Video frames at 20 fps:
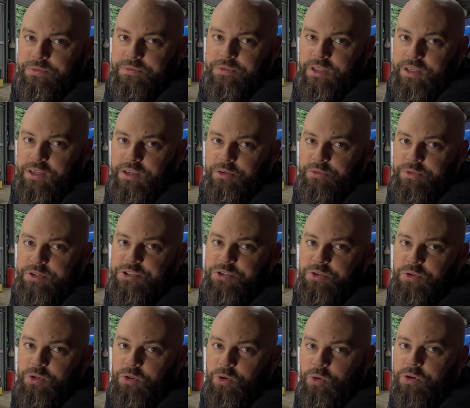the
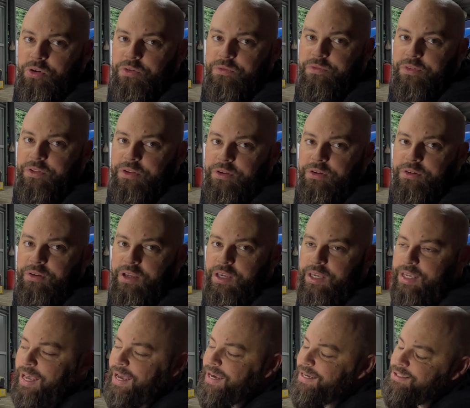original look of the
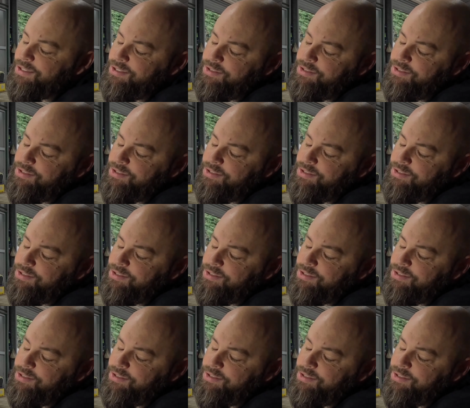EH.